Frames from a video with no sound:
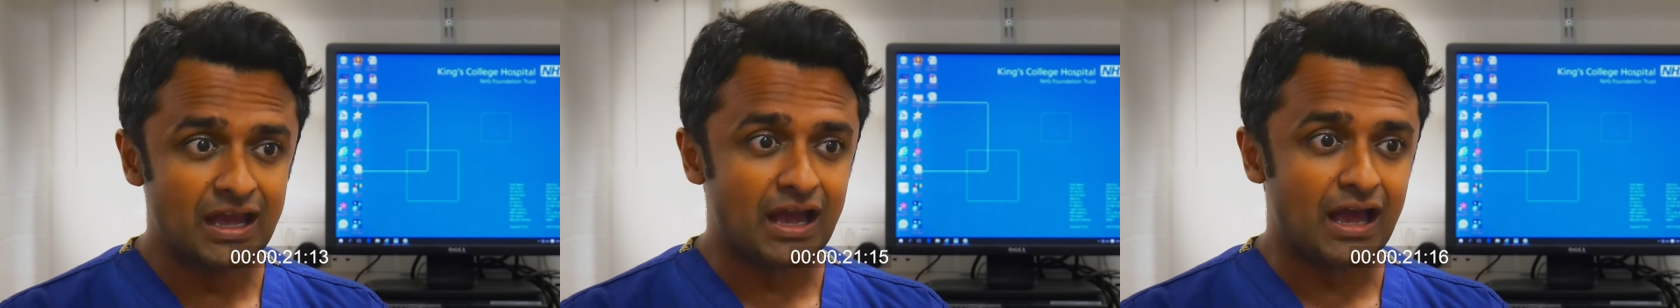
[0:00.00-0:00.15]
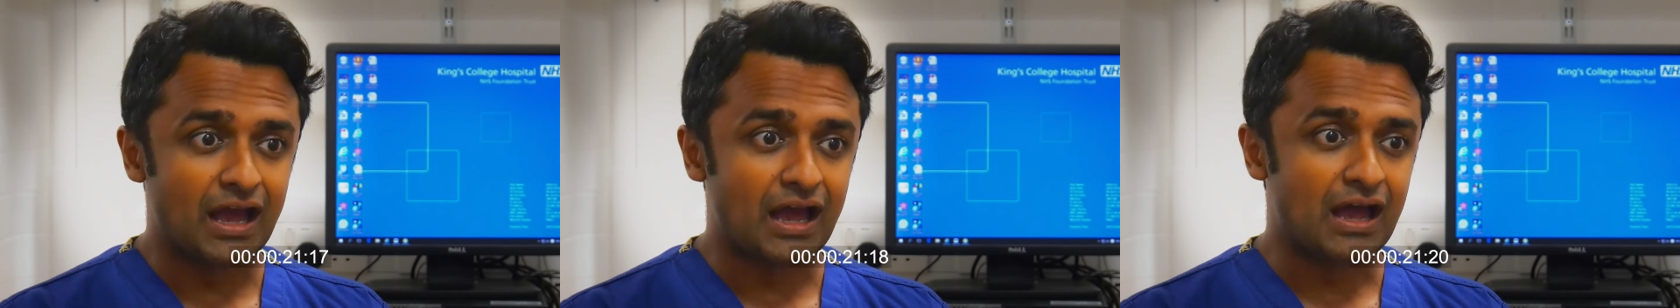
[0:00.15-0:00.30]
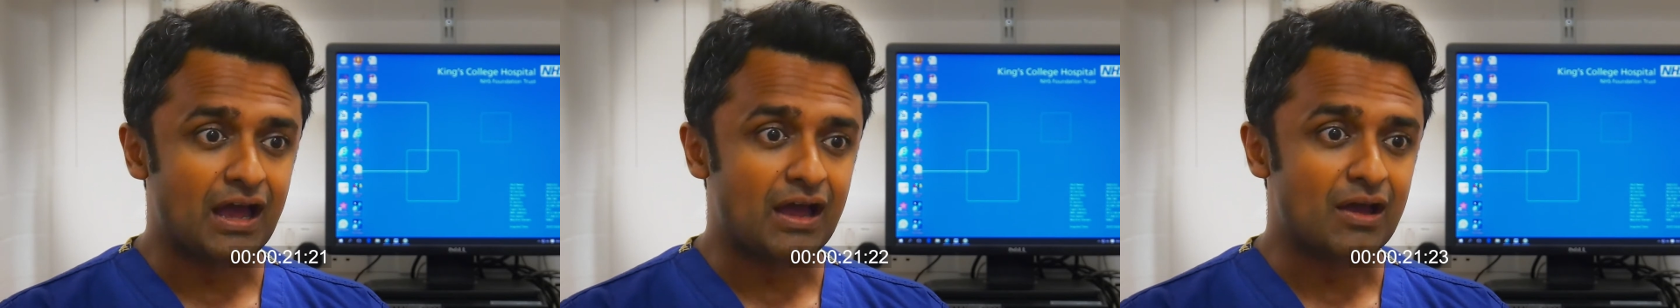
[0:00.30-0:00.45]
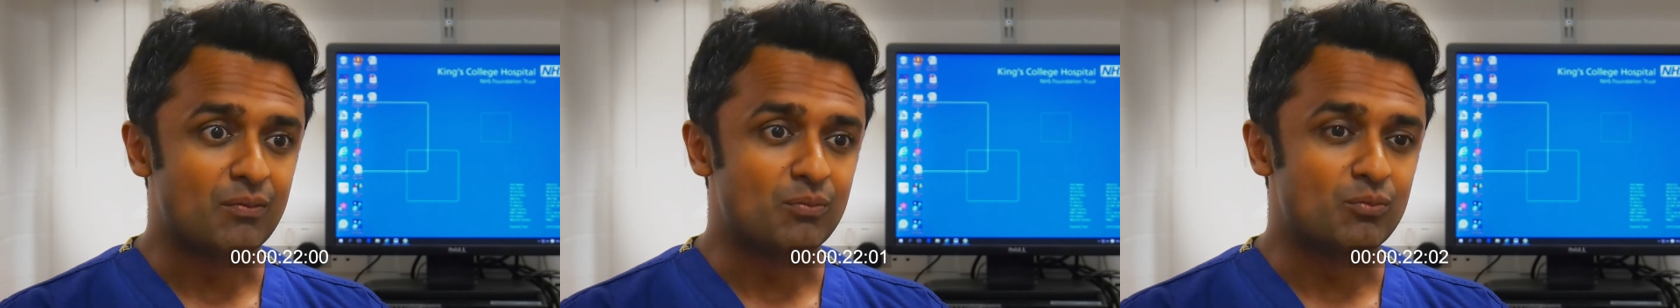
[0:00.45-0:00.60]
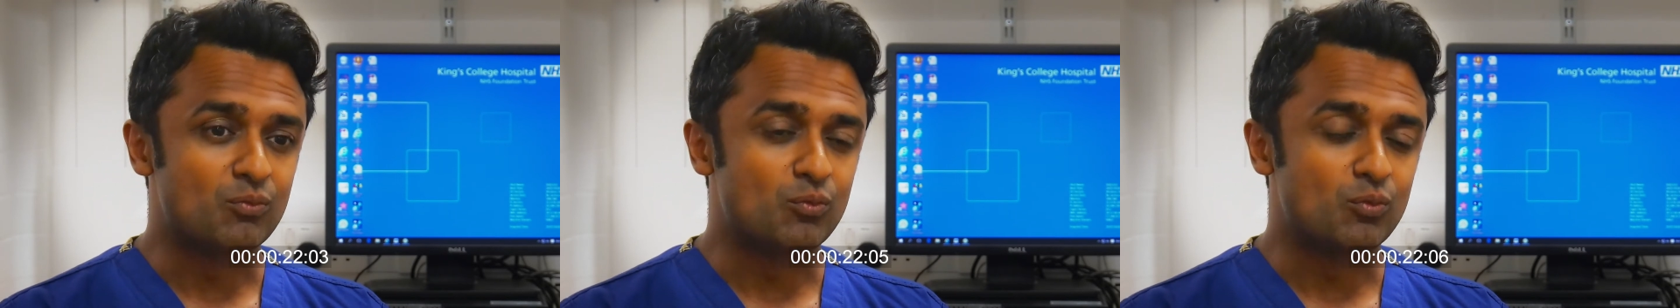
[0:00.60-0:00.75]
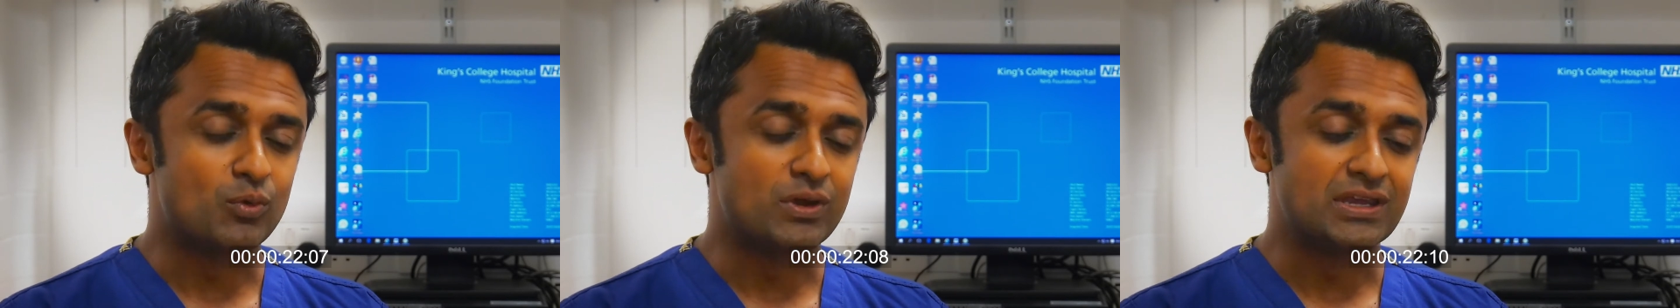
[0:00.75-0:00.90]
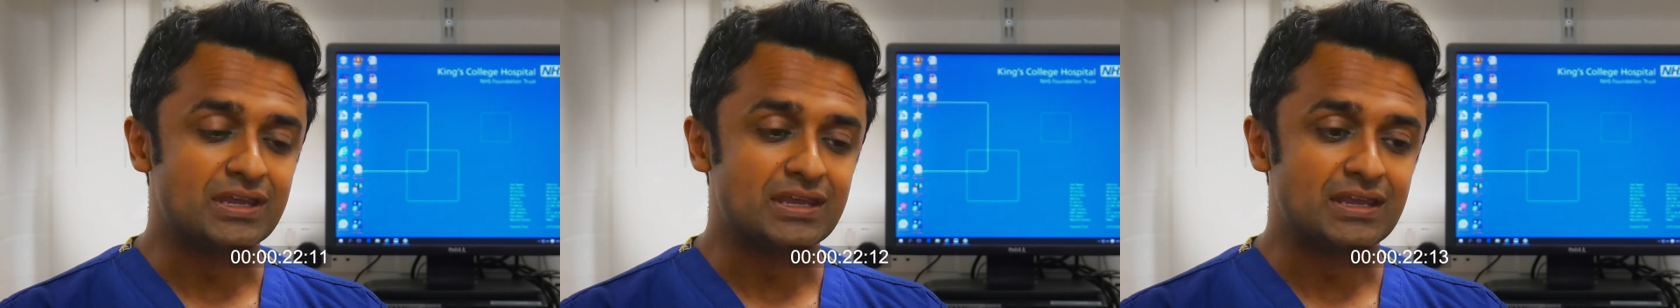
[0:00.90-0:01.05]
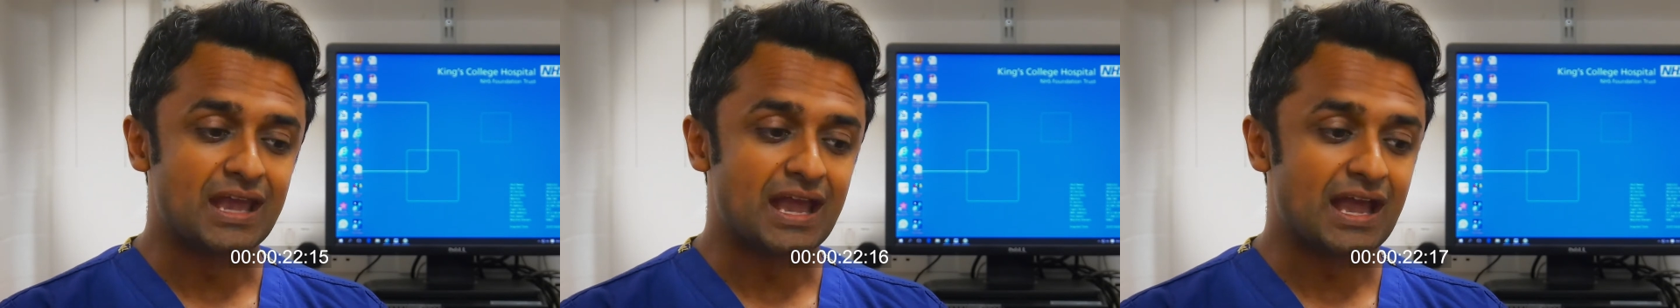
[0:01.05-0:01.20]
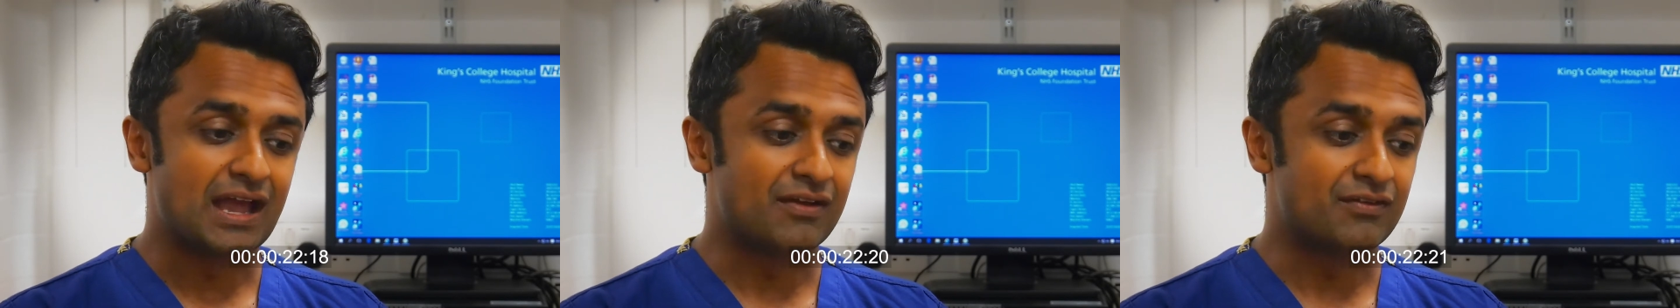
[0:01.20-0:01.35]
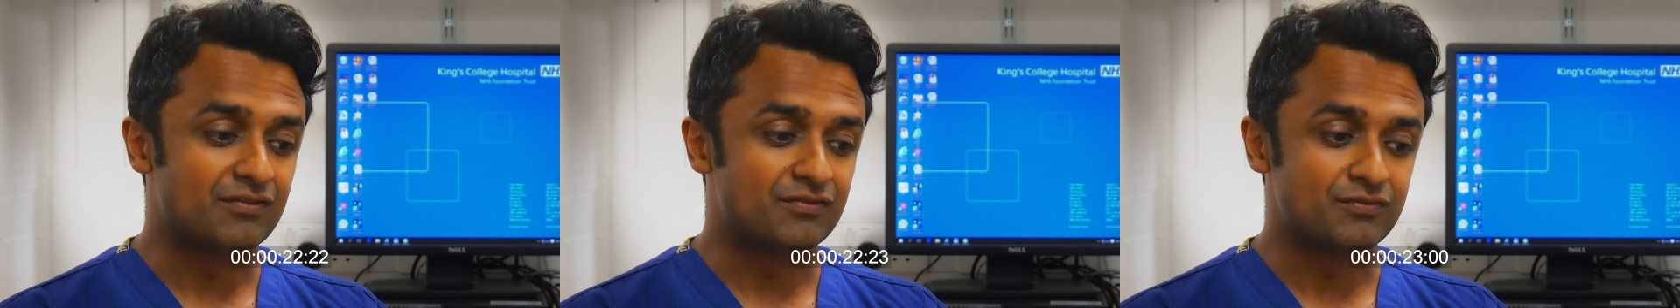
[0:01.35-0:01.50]
We're
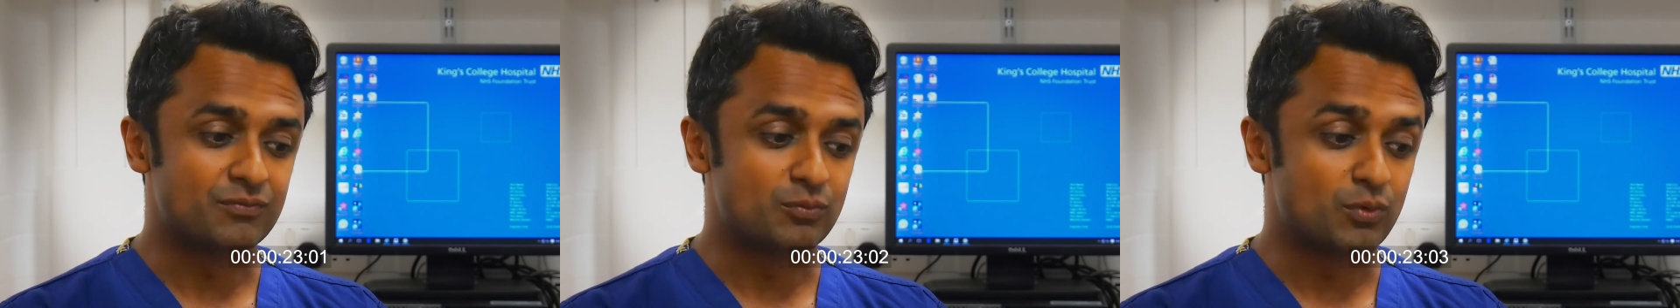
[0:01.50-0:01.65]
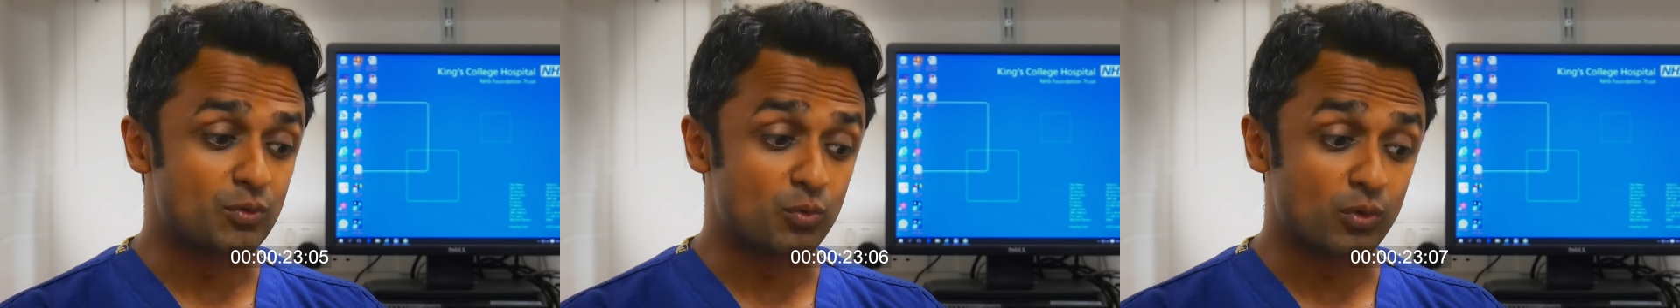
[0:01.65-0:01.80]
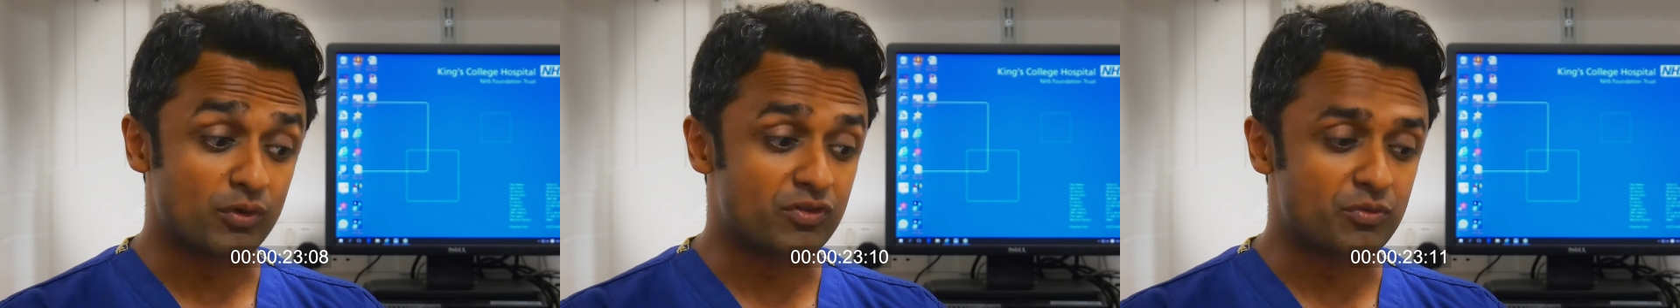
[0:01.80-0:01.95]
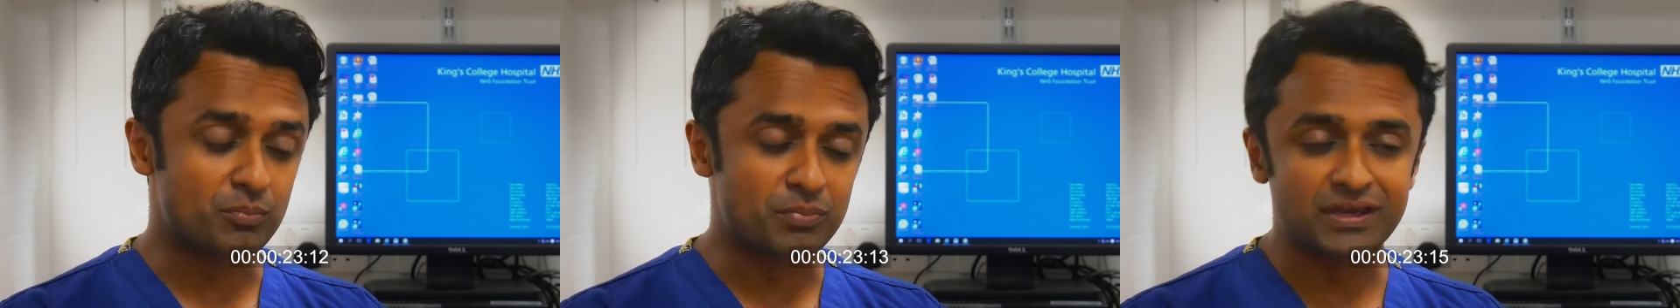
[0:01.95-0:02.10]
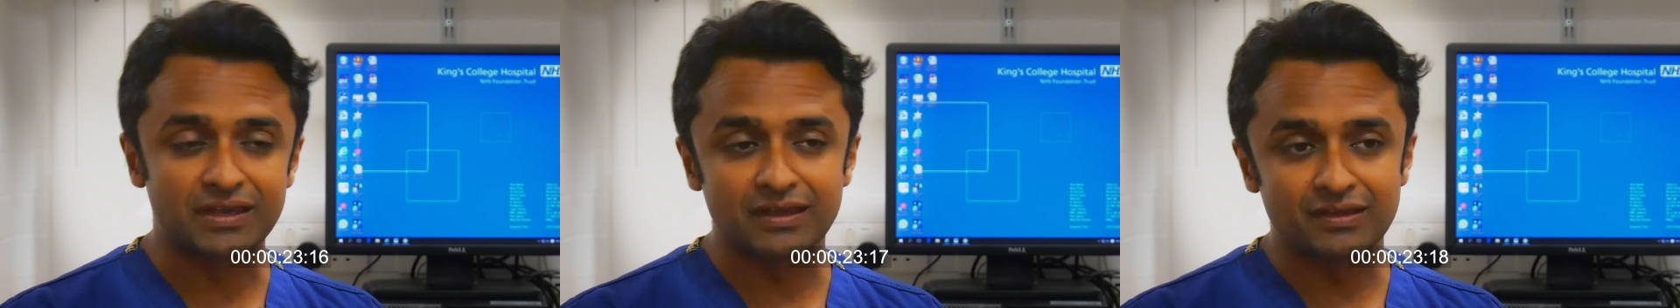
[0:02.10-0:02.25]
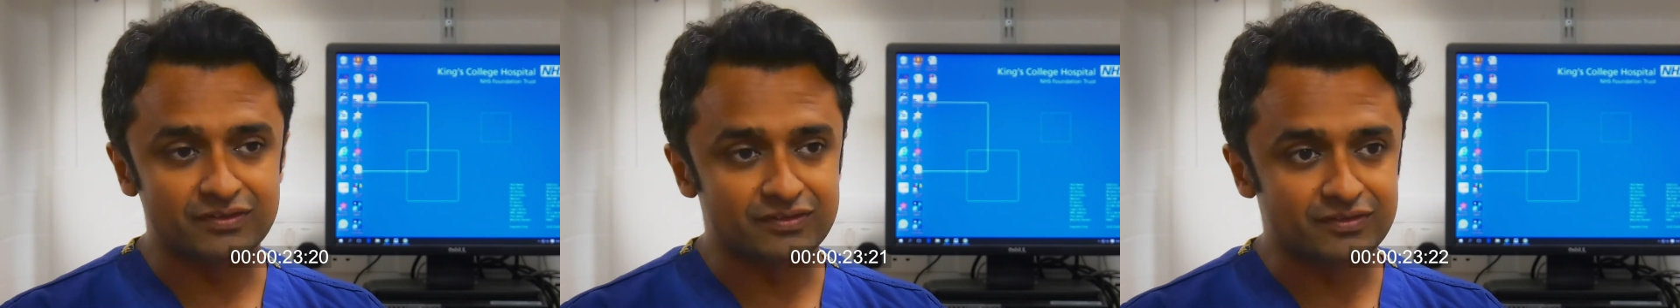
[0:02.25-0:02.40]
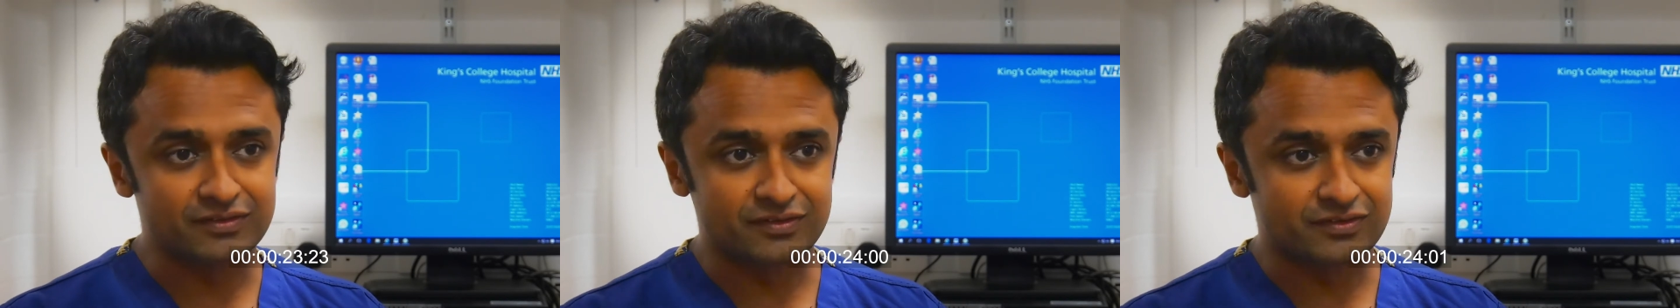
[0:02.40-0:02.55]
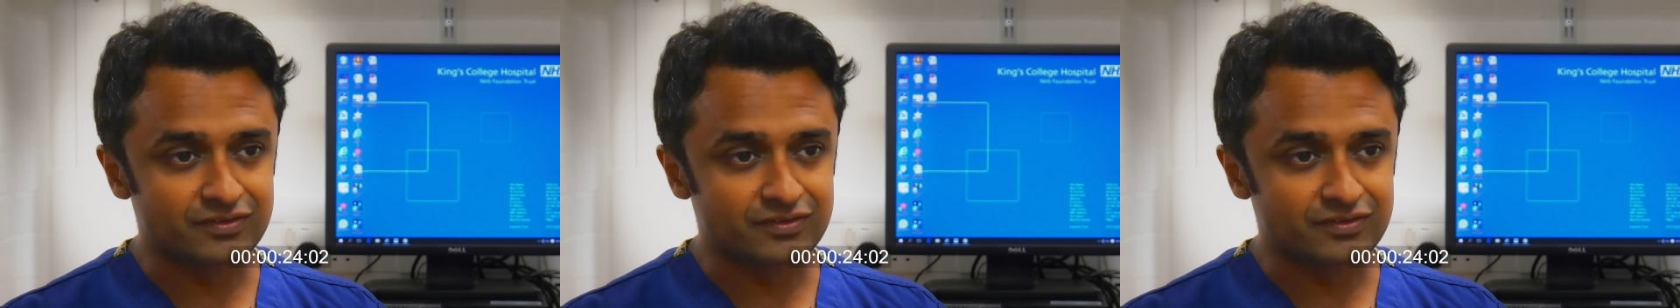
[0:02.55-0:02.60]
one of the biggest